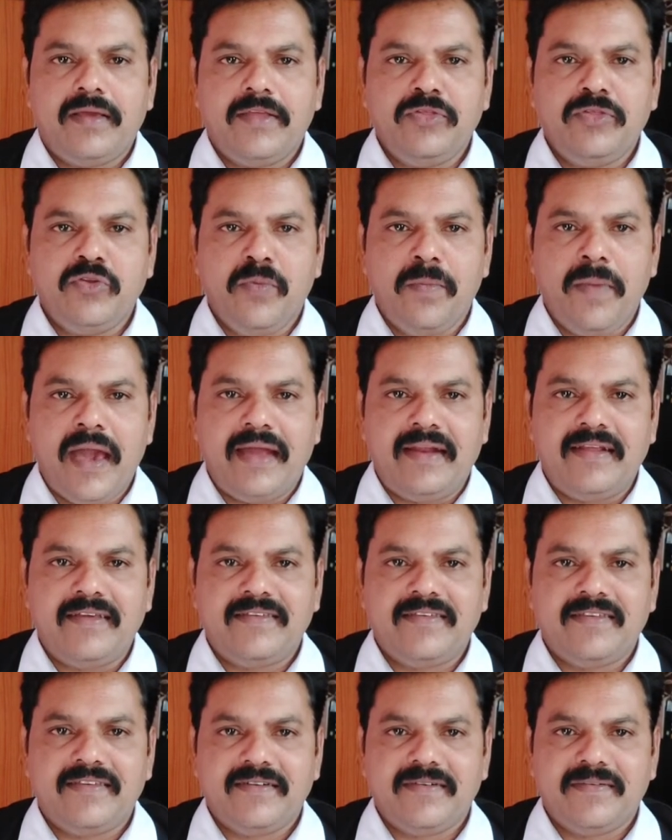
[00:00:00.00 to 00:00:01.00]
Hindu
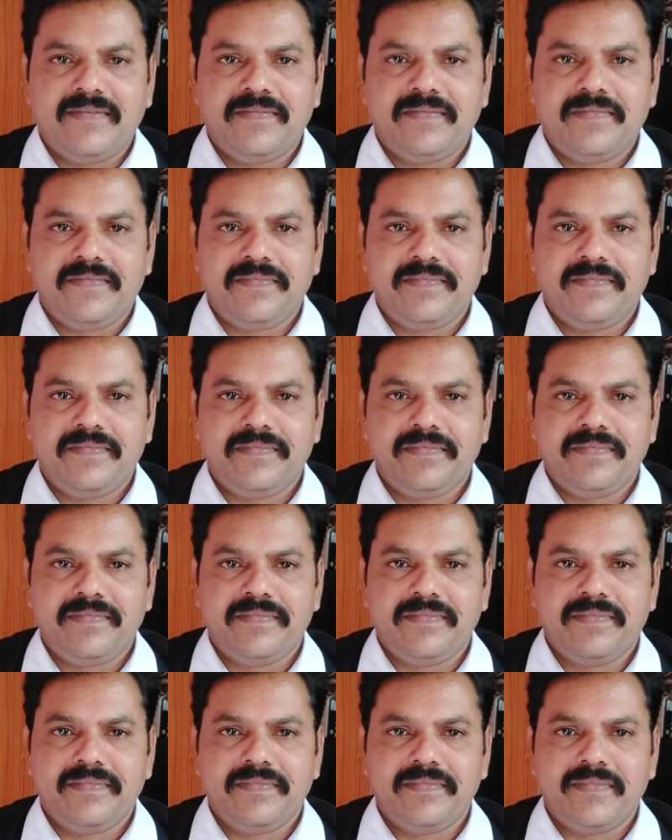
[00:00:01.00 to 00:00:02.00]
marriage.
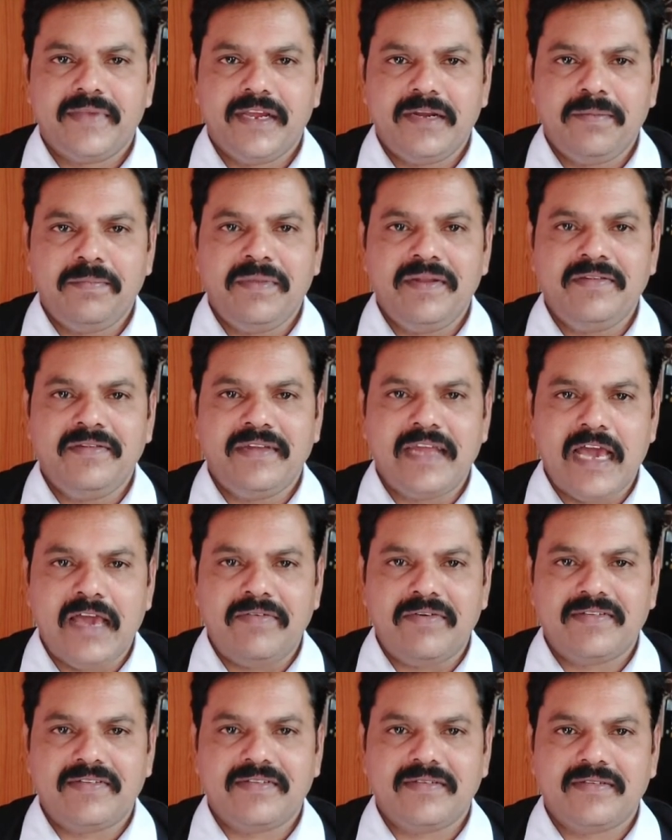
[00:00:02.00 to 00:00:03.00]
It means
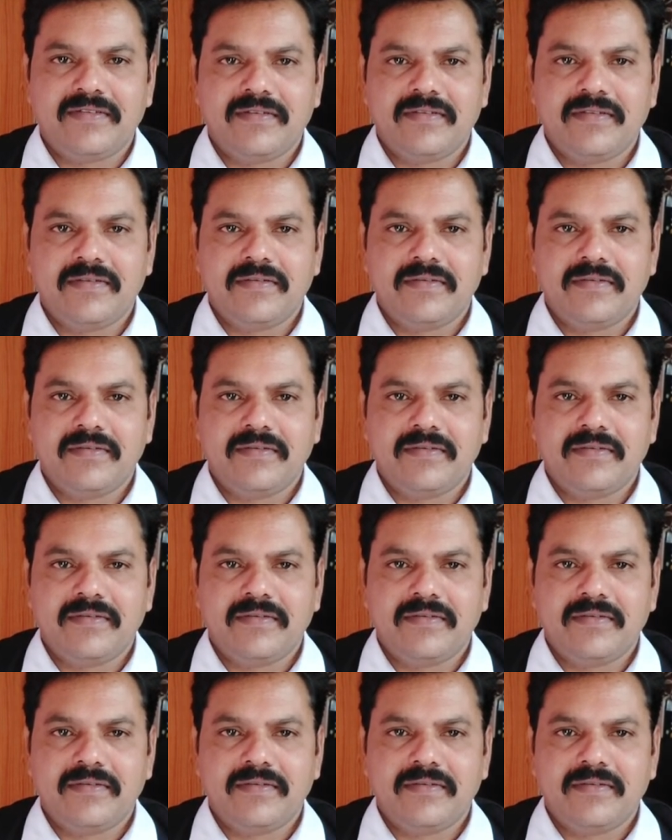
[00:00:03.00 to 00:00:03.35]
divorce.